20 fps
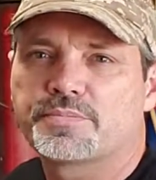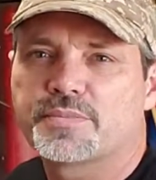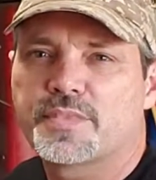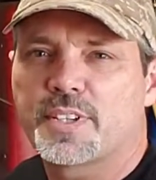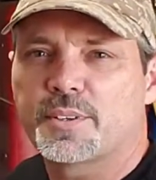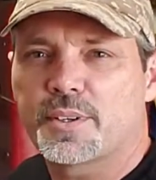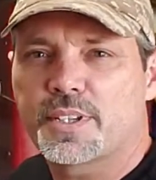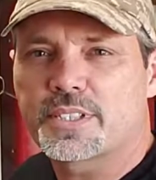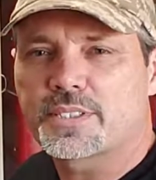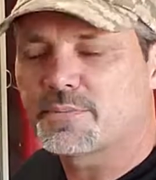
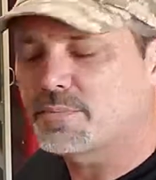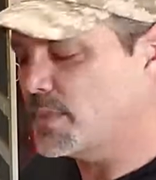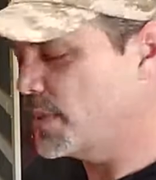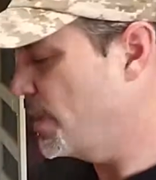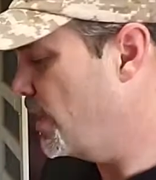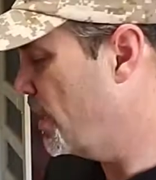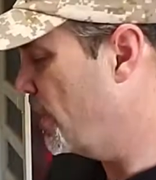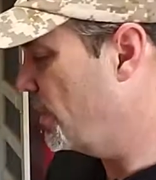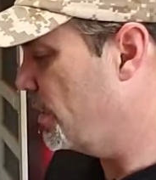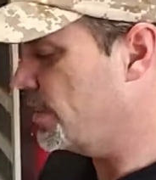Anyways,
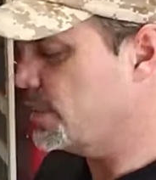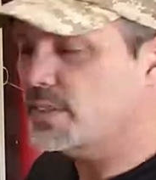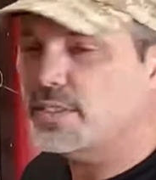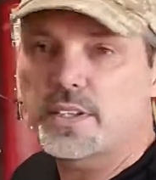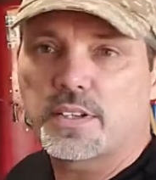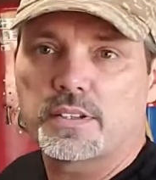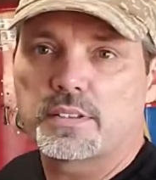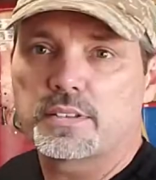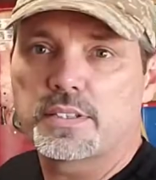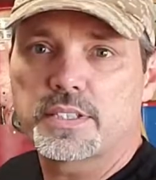
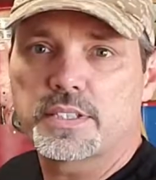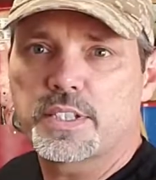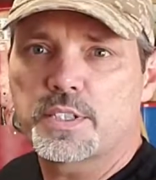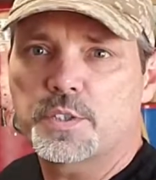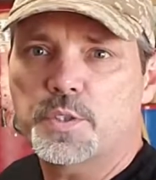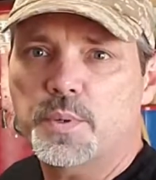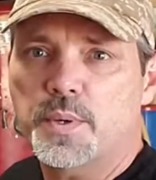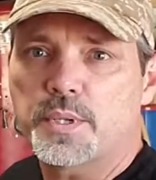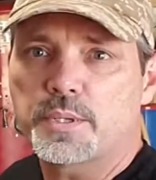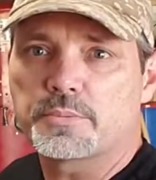let's get
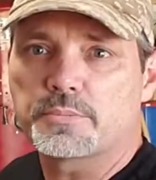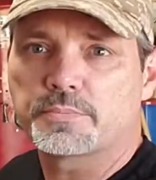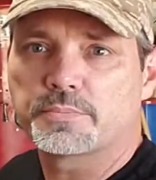to it.